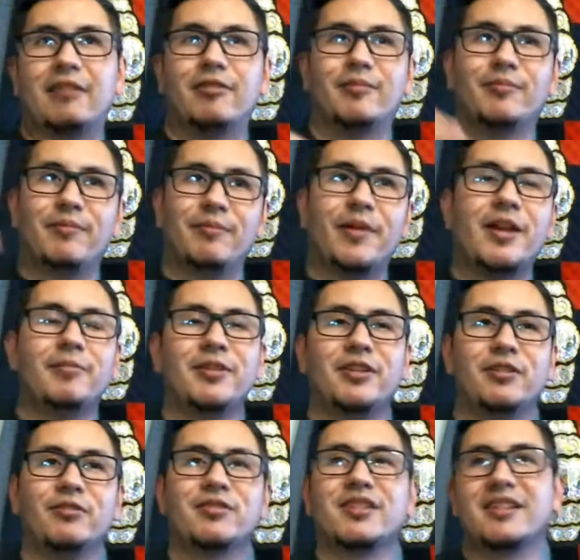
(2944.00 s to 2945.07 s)
would maybe
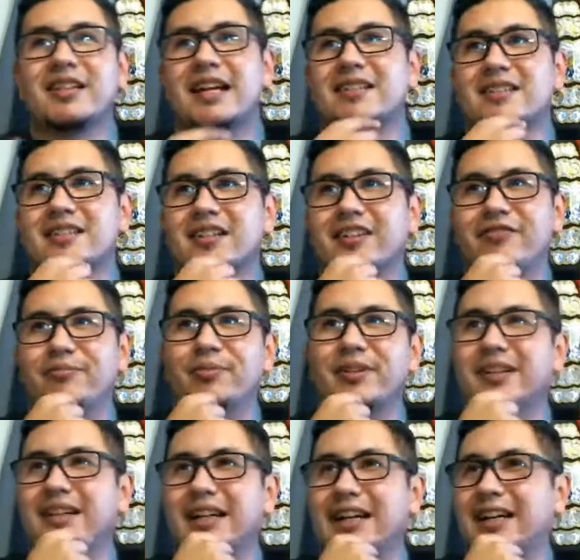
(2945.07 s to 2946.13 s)
using that stuff,
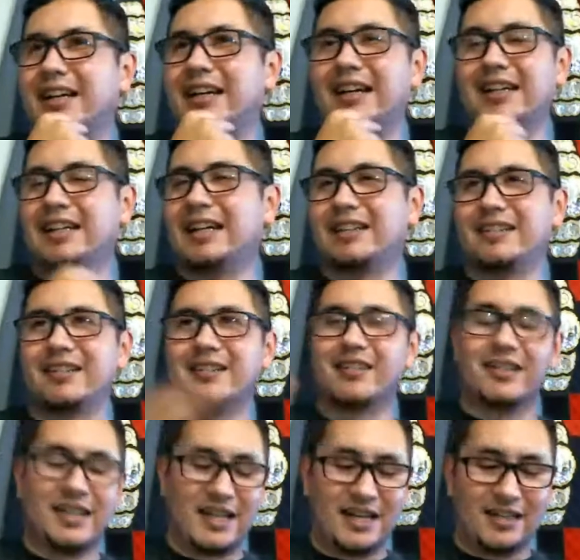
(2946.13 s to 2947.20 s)
but I at the end of the
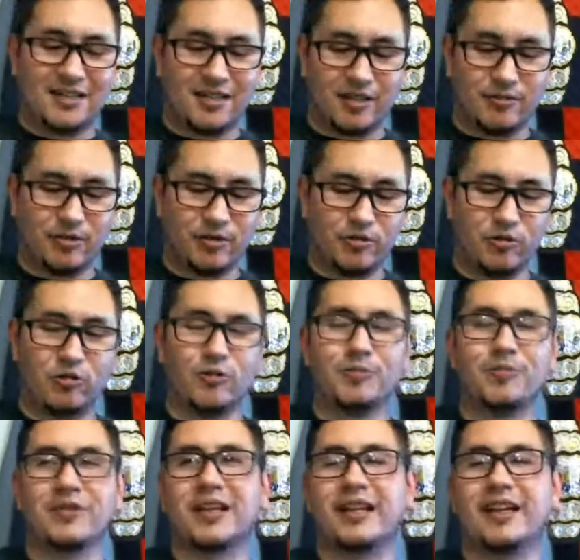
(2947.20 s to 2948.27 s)
day, I stuck with Google
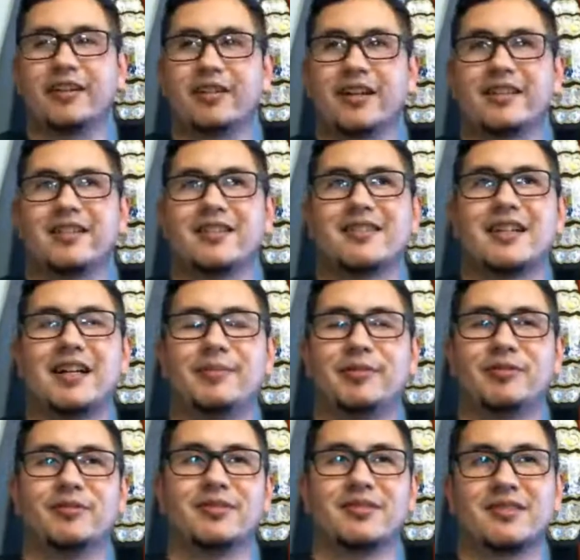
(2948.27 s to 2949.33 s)
Play, or at the time it
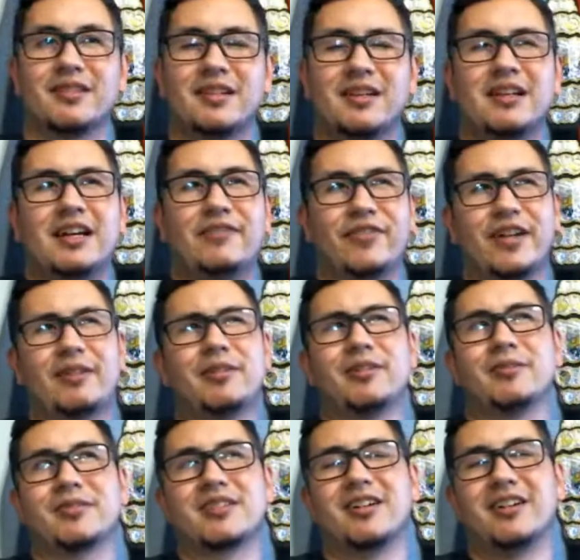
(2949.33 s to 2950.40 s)
was, I forget what it
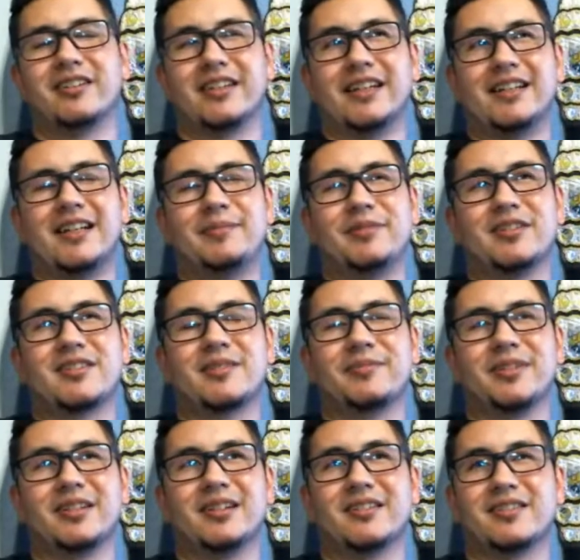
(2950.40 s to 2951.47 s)
was called. They named it
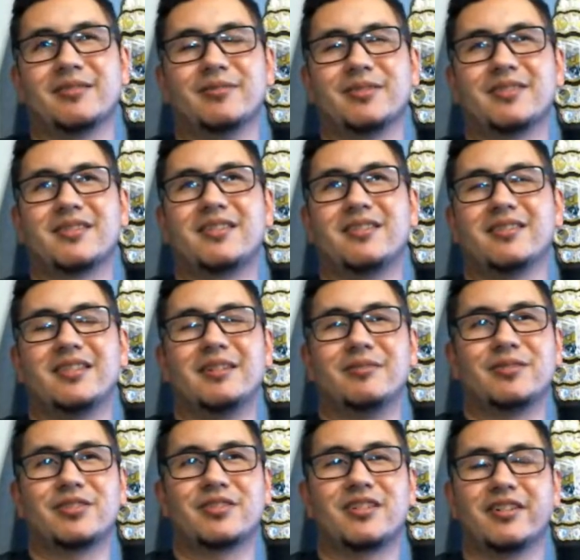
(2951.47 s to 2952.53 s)
something else. It was
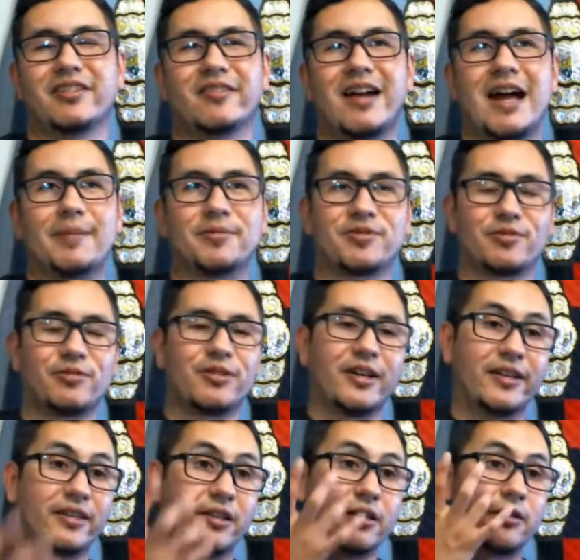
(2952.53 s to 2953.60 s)
just called their App Store, I
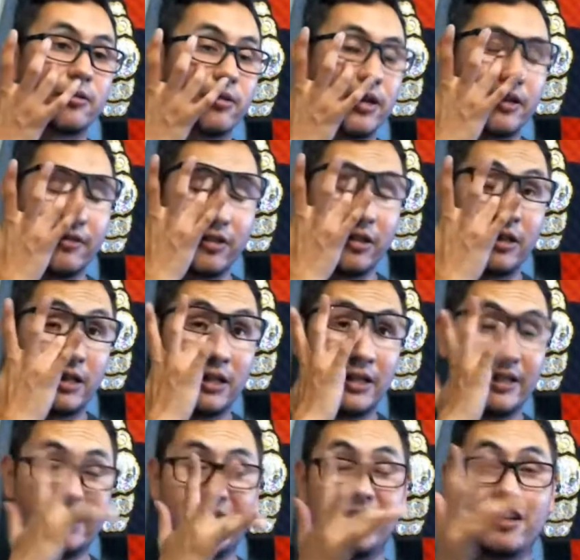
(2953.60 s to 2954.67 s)
think, or whatever.
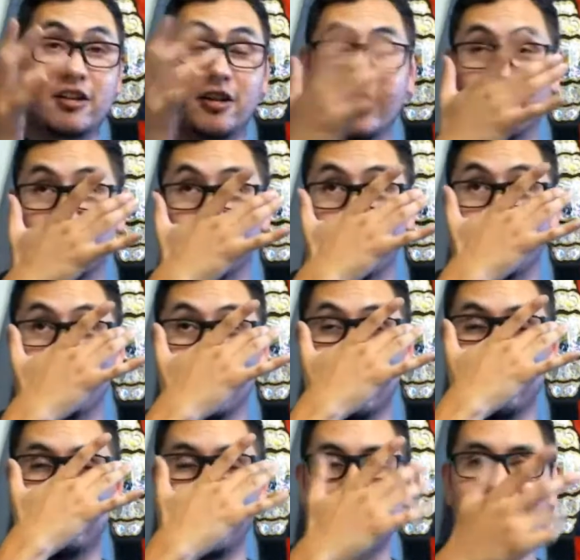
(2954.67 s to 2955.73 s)
They didn't call it Google Play
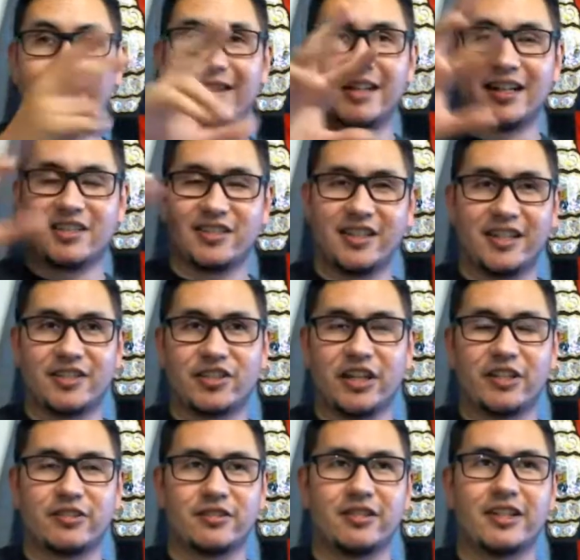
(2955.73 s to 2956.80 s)
back then. They actually had
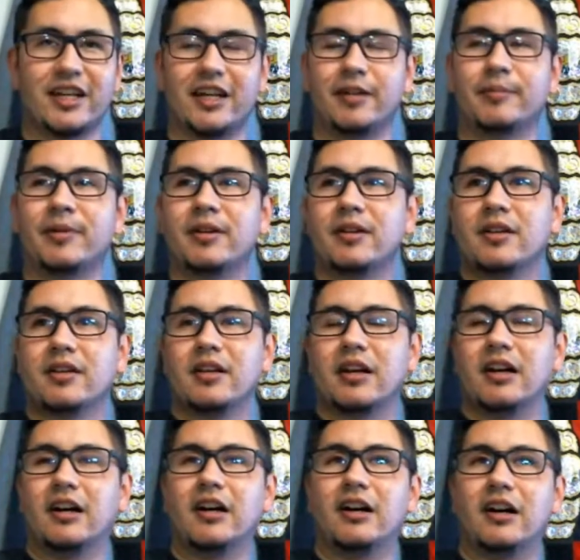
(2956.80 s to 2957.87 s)
changed the name
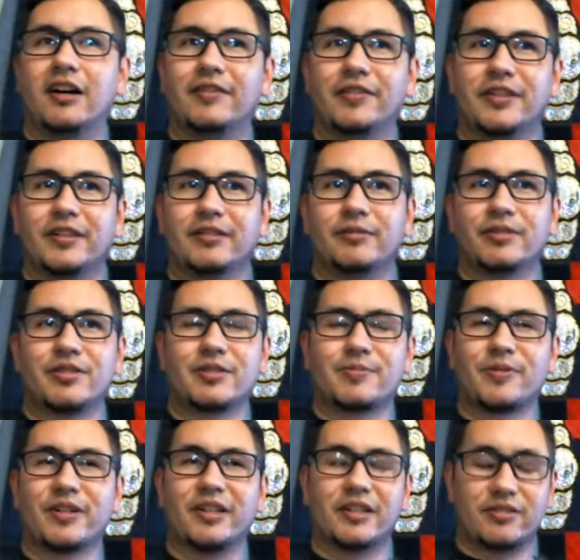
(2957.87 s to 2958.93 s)
of it, which is
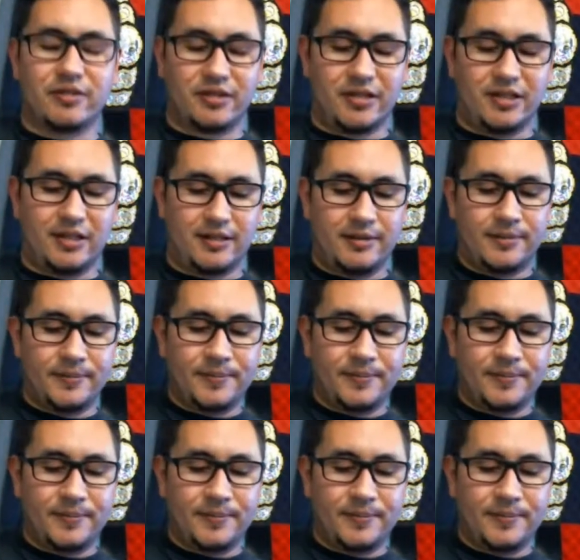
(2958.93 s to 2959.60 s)
pretty interesting.